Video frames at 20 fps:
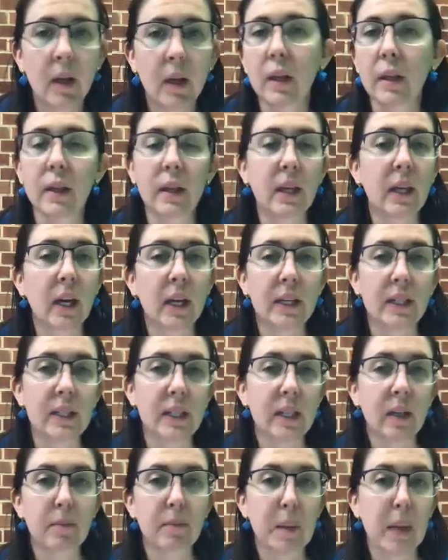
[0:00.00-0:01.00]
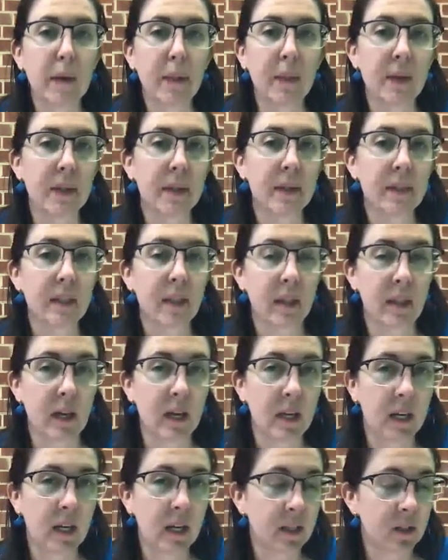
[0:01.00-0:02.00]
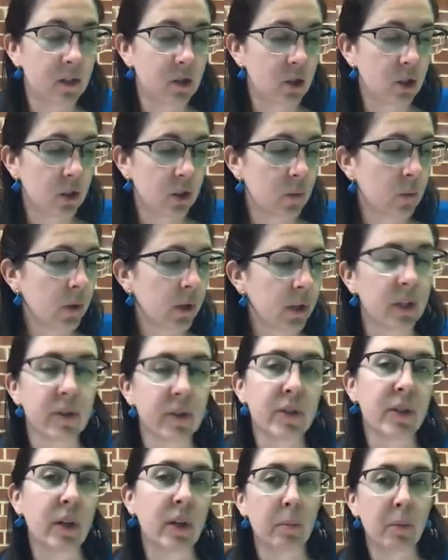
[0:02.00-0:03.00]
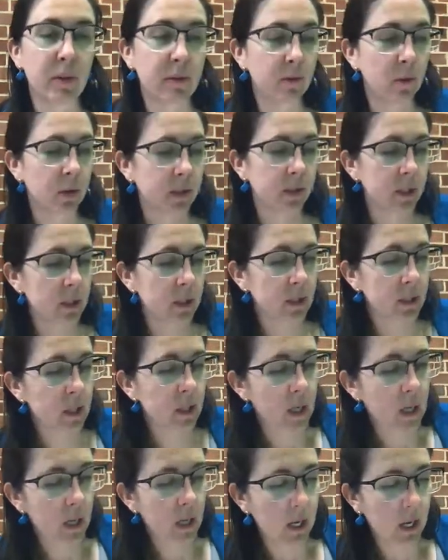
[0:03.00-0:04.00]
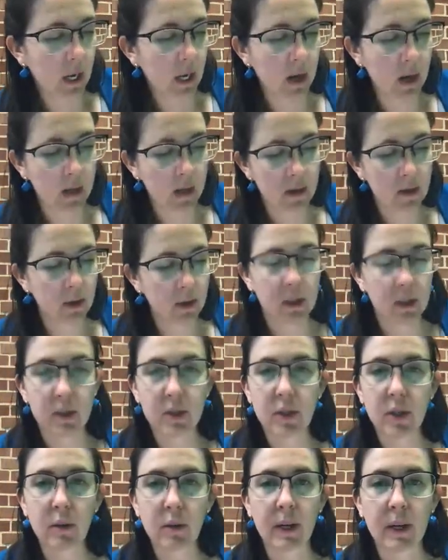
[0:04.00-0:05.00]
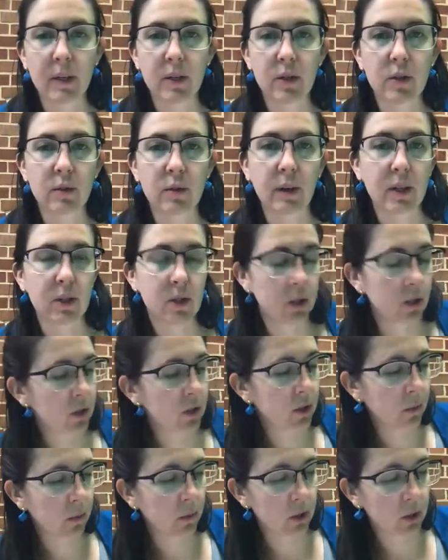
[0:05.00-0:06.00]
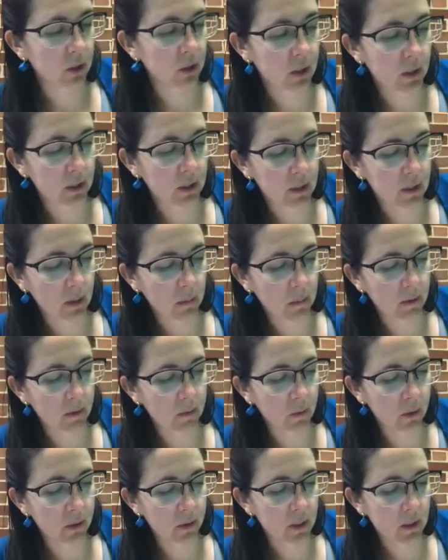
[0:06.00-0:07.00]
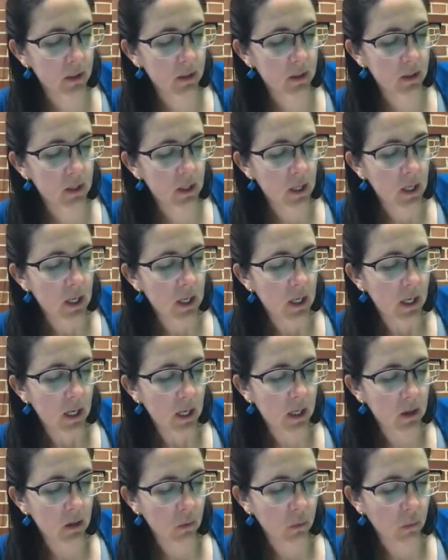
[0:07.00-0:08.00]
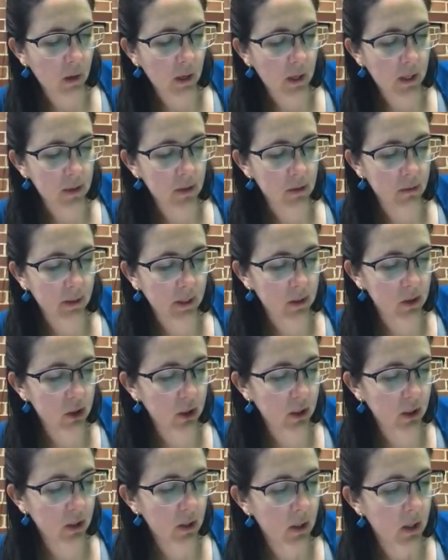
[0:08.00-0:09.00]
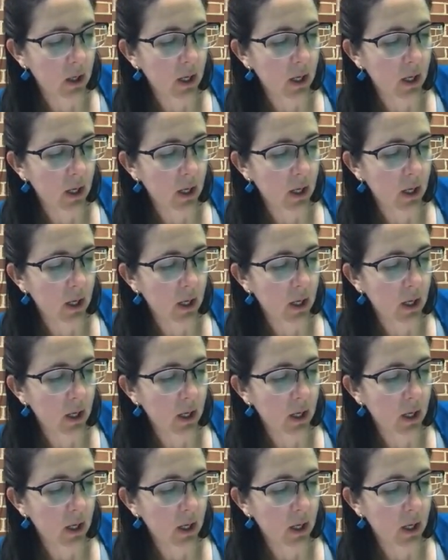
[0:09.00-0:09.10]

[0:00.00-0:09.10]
The idea about this then is just we're going to sum the forces. There is no x direction, so we're just going to sum the forces in the y direction.